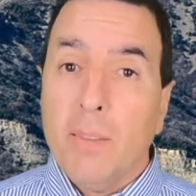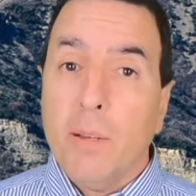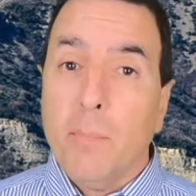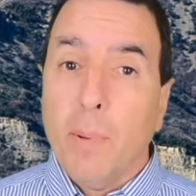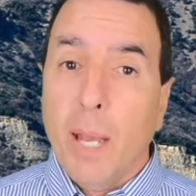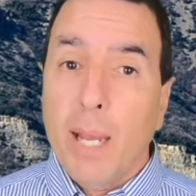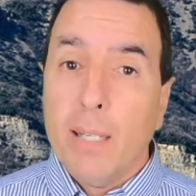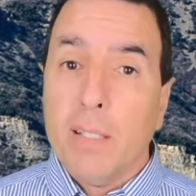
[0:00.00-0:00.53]
the
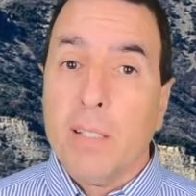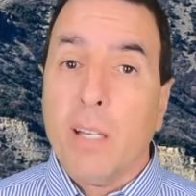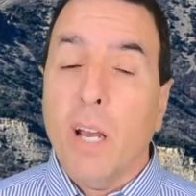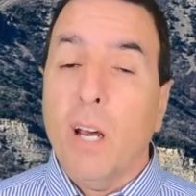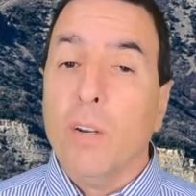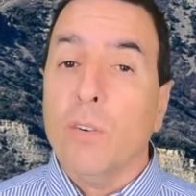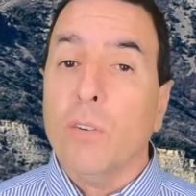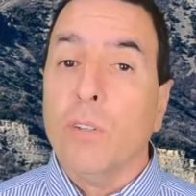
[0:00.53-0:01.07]
pets
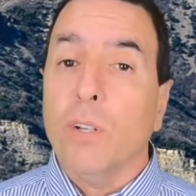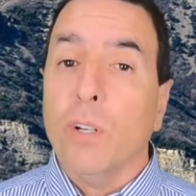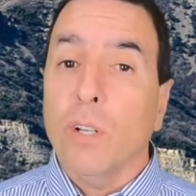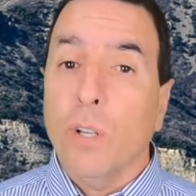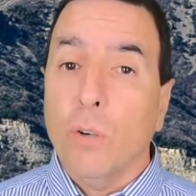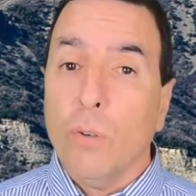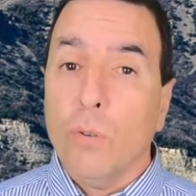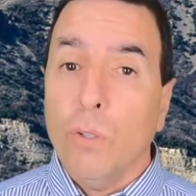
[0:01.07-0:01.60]
under the
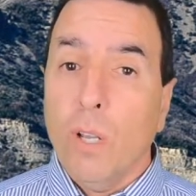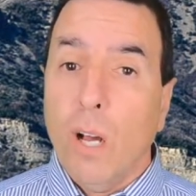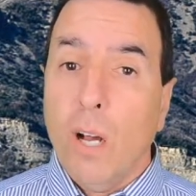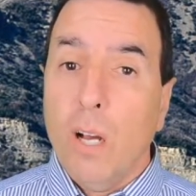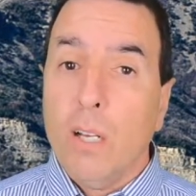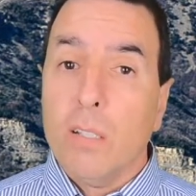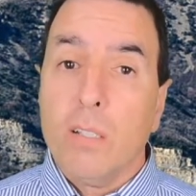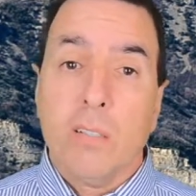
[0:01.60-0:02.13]
local
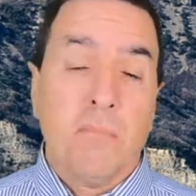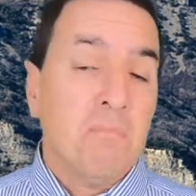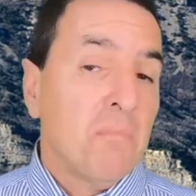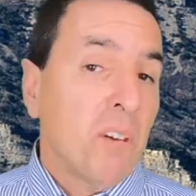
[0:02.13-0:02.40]
laws